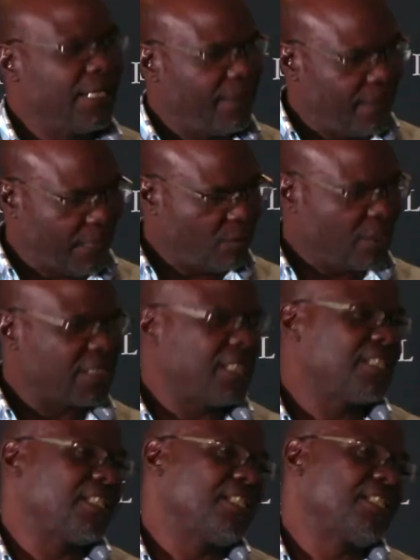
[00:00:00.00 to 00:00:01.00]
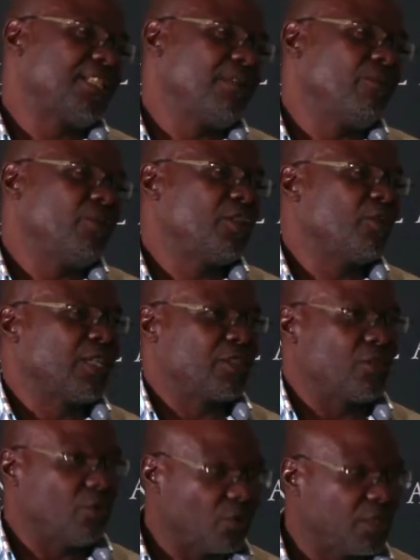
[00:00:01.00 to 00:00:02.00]
That was the system which
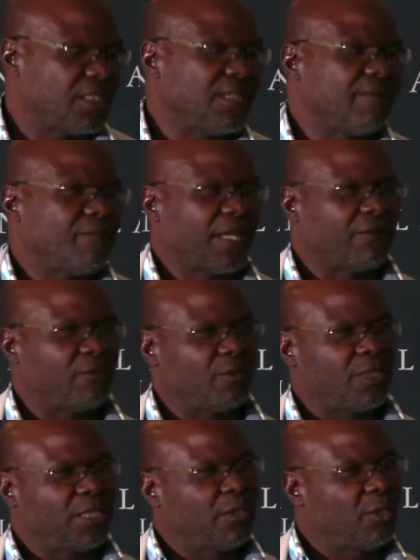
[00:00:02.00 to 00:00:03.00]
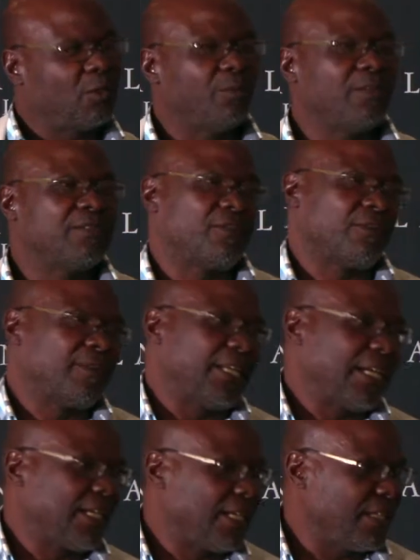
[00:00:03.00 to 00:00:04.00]
was used. I've got the documents from the
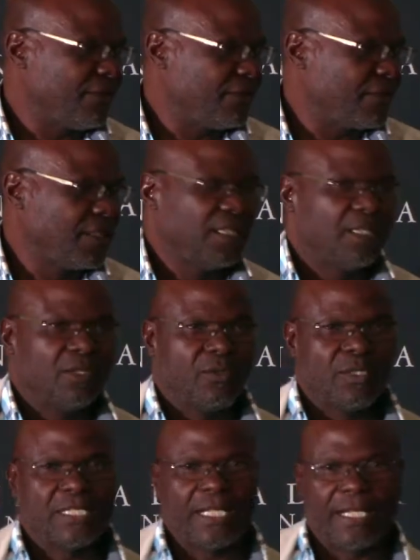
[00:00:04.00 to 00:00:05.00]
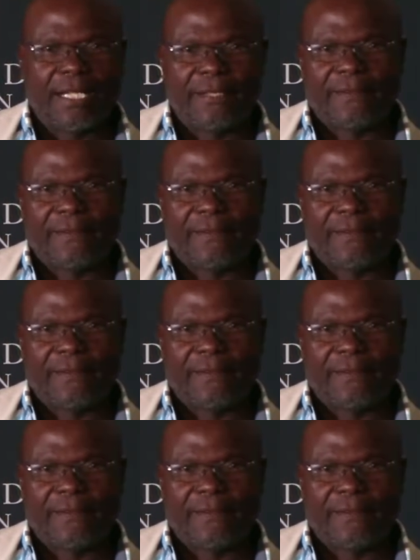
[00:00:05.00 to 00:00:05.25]
archives which are like